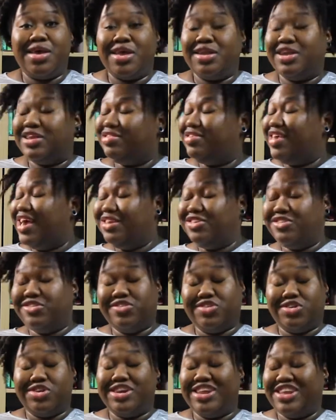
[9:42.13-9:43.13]
the
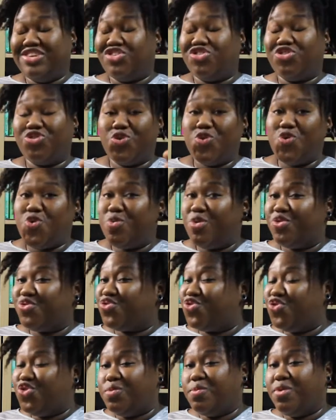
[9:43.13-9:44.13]
tension, it's just
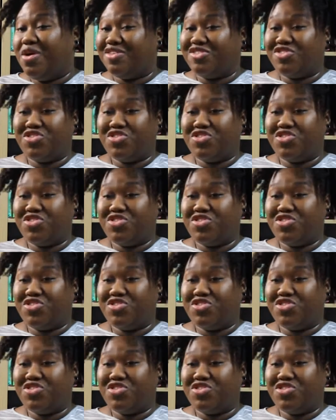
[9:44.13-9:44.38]
almost too much.